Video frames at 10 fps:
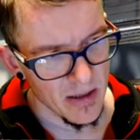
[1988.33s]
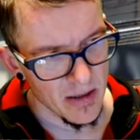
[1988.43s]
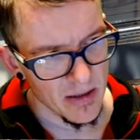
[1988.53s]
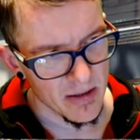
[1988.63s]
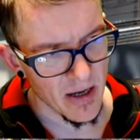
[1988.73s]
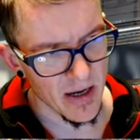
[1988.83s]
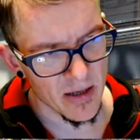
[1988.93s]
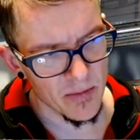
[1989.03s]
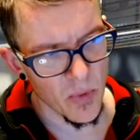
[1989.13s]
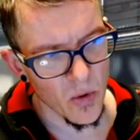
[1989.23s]

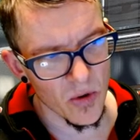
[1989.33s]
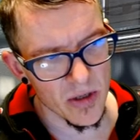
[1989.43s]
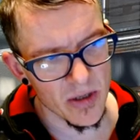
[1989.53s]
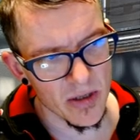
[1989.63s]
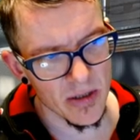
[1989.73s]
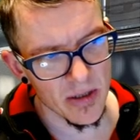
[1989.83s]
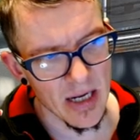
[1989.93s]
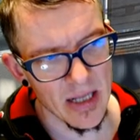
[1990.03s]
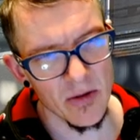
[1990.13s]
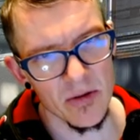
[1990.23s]
tired, bored,
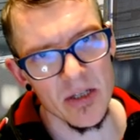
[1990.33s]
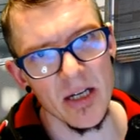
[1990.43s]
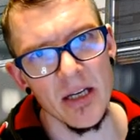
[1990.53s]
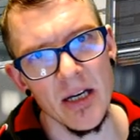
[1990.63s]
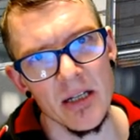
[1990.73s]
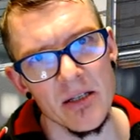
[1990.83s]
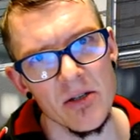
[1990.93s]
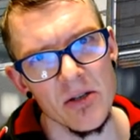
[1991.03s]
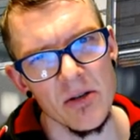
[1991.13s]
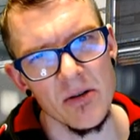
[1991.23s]
and not sick yet,
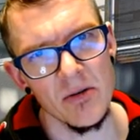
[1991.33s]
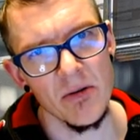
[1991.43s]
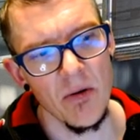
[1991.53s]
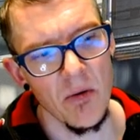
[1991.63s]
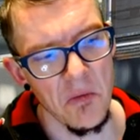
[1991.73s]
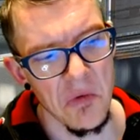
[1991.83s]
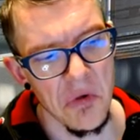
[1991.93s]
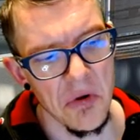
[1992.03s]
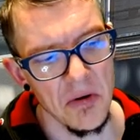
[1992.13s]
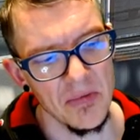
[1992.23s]
so
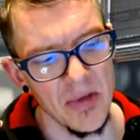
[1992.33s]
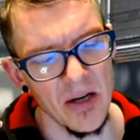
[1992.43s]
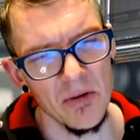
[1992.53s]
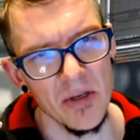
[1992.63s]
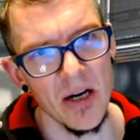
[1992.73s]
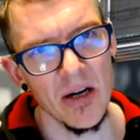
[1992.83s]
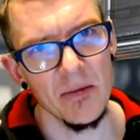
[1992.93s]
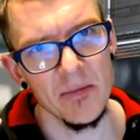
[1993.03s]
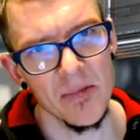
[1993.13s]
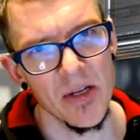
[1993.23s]
take good care,
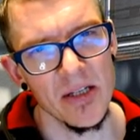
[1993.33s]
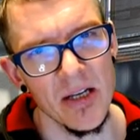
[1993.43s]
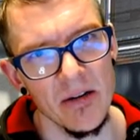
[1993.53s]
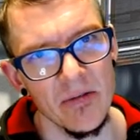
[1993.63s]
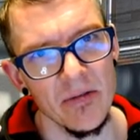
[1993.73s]
stay safe.